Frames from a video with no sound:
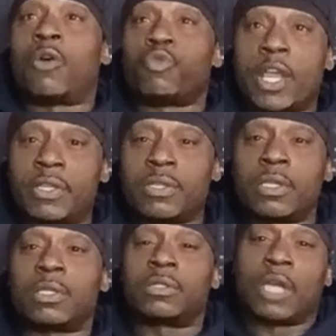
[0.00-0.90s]

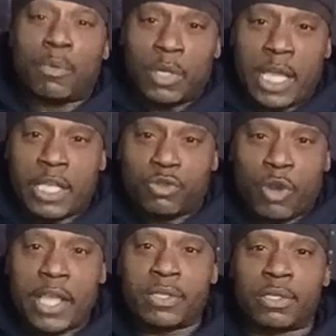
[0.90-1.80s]
razor, double-edged
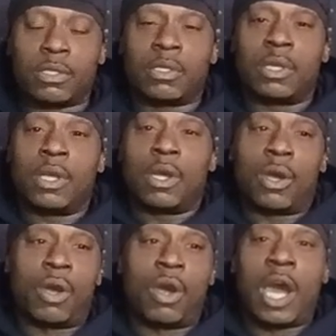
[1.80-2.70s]
razor,
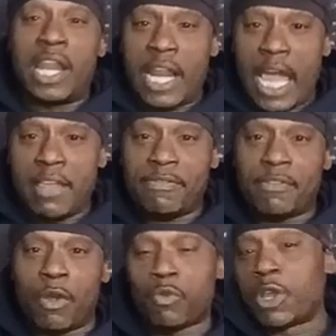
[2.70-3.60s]
or a knife,
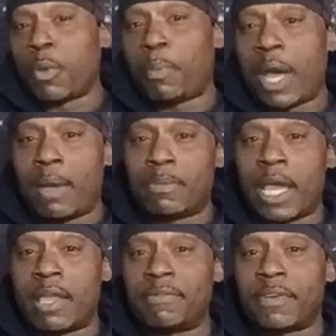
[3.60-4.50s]
a real pop
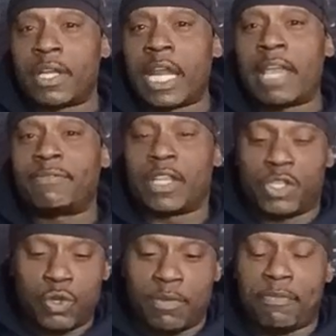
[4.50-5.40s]
knife, a knife
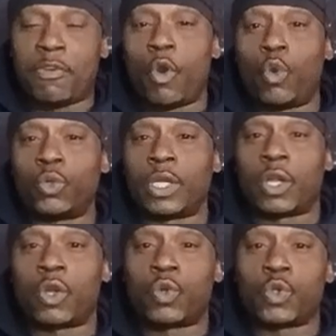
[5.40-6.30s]
that you can fold and
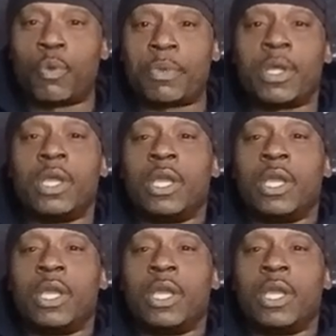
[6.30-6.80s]
close open.